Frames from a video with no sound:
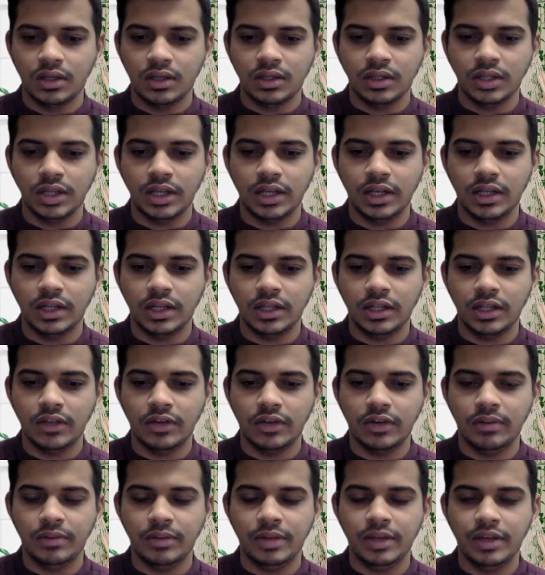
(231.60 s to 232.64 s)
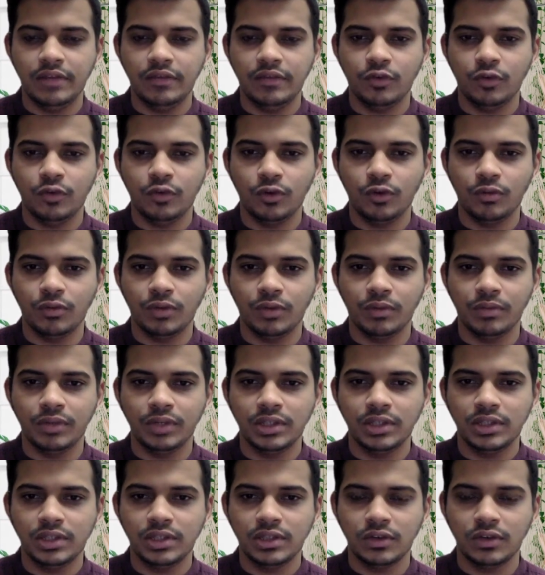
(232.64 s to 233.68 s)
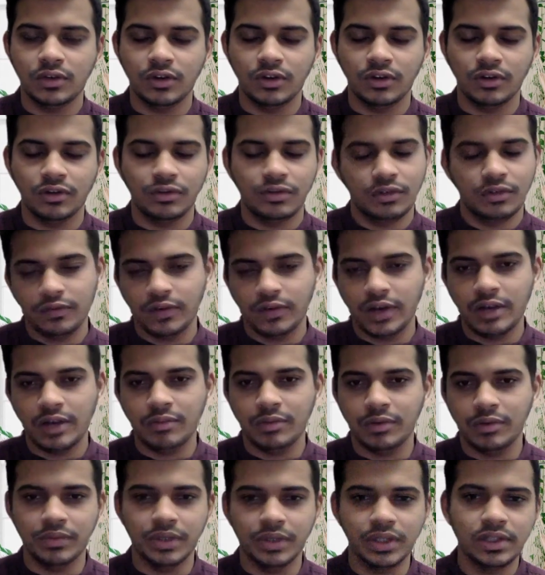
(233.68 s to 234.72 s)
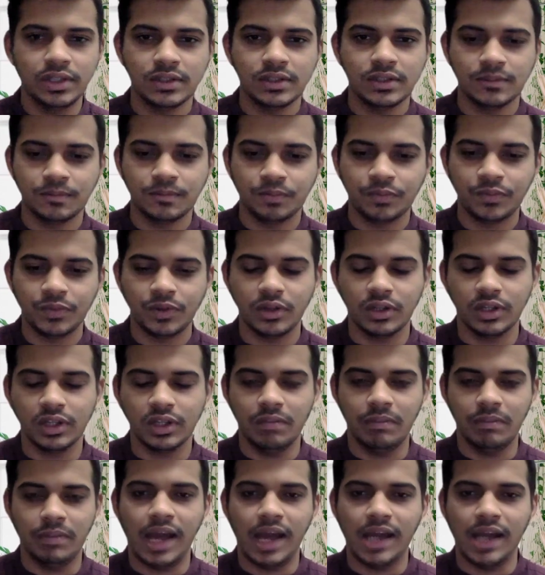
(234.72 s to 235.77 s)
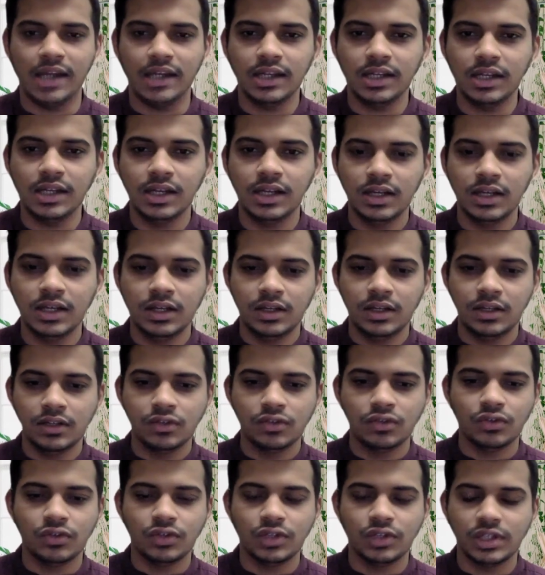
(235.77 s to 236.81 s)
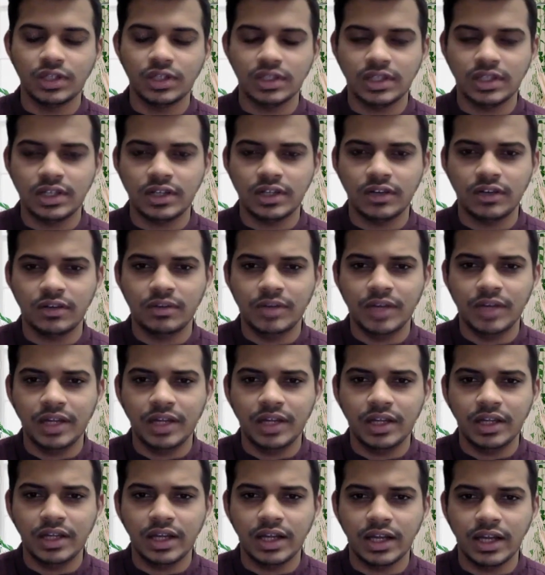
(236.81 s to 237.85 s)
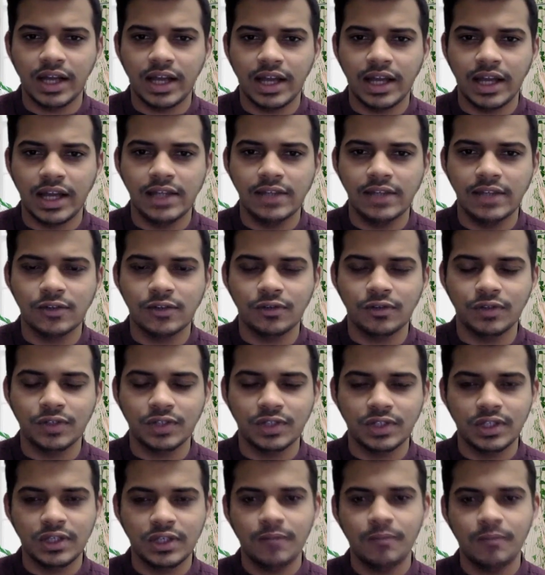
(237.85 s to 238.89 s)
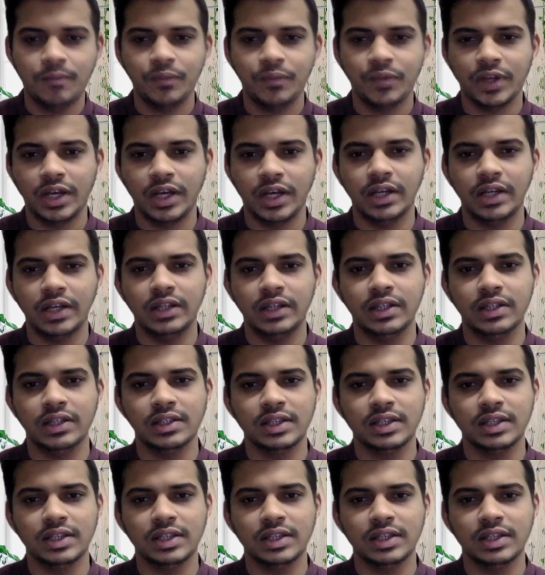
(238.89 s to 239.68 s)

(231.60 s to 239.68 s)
then there will be 4 members or 5 members in the panel. So in the center will be an IAS officer, and in the